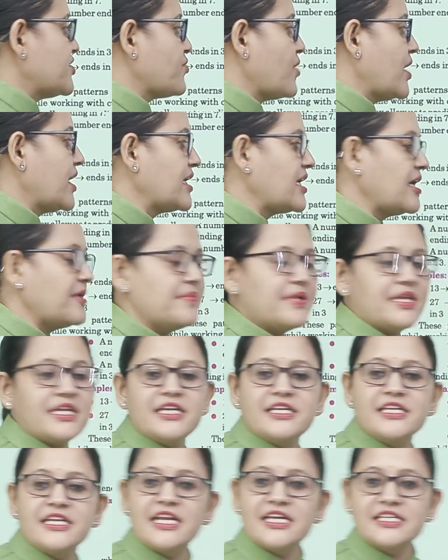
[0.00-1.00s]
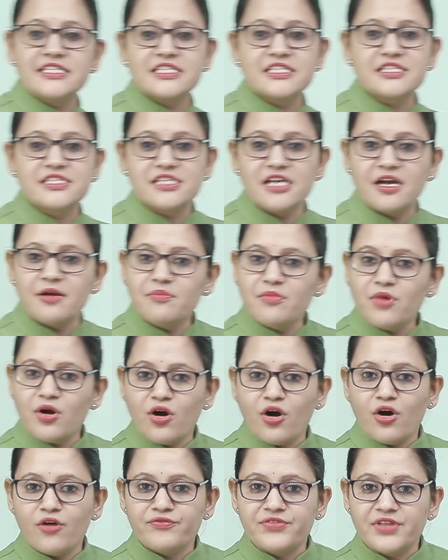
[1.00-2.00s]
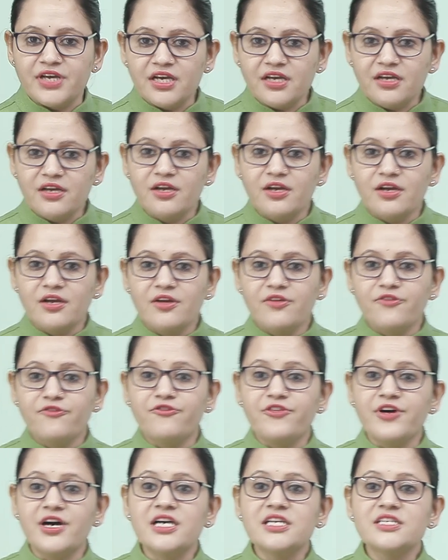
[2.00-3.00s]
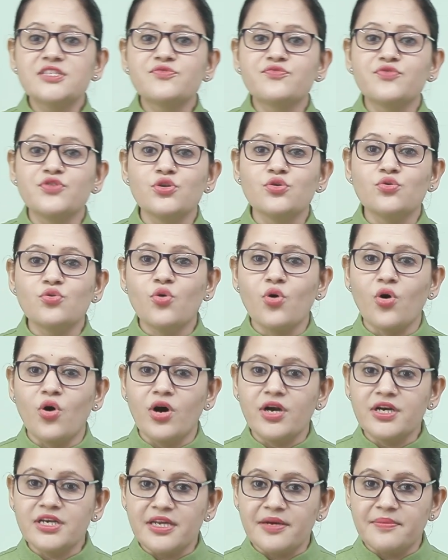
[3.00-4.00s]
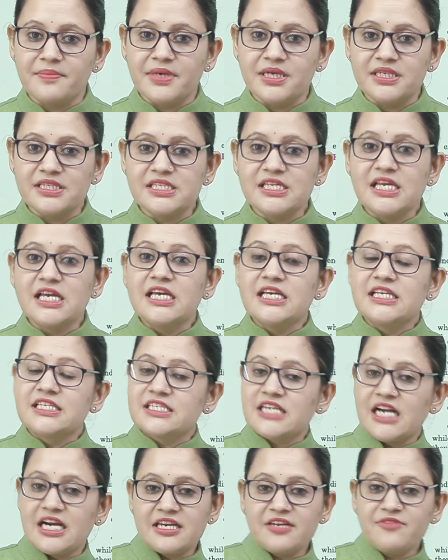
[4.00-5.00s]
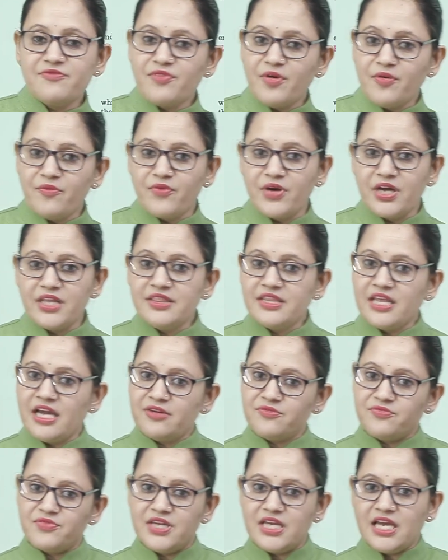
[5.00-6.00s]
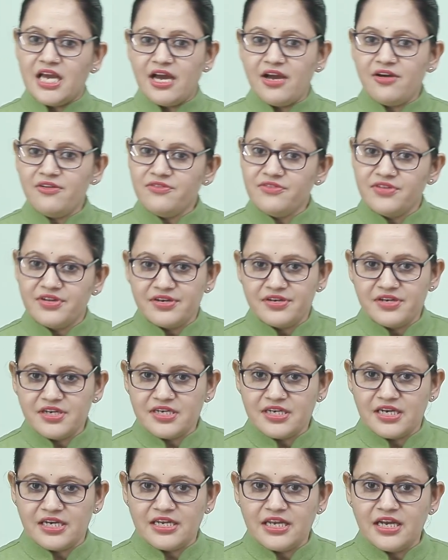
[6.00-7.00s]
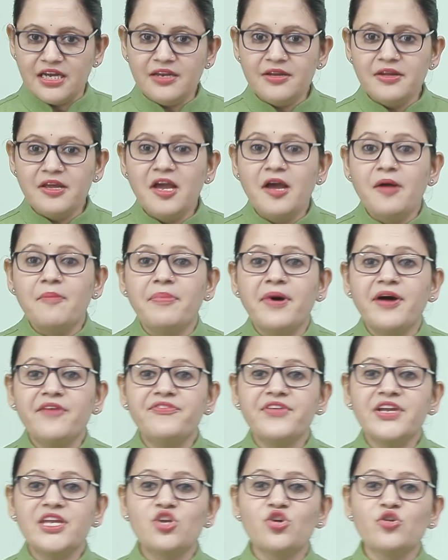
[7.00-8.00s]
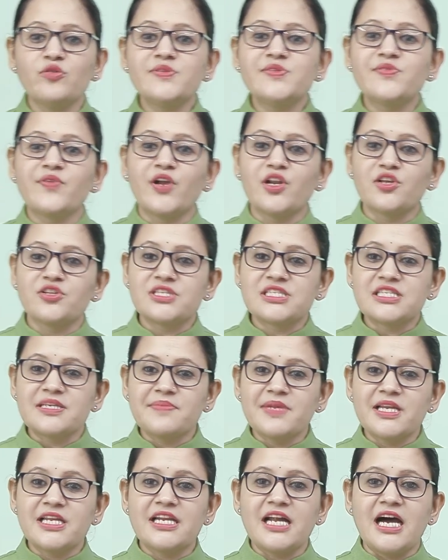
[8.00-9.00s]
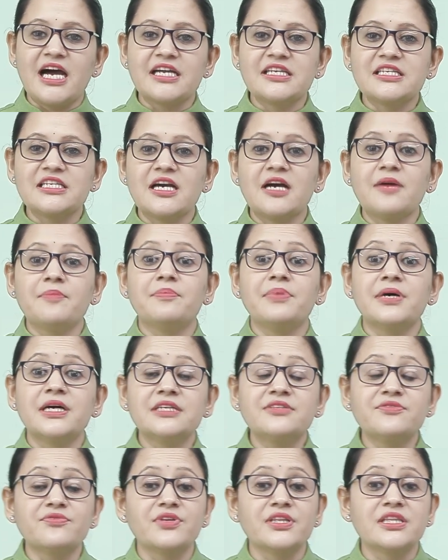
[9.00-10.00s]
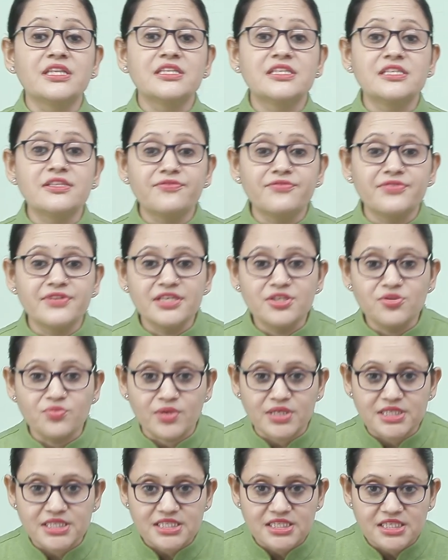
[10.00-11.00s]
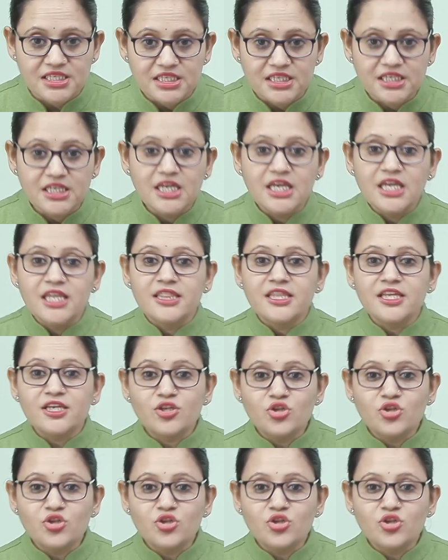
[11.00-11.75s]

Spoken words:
square can be written as the sum of the first few odd numbers starting from 1 that we have read earlier. Perfect cubes follow the similar idea but with a different twist. The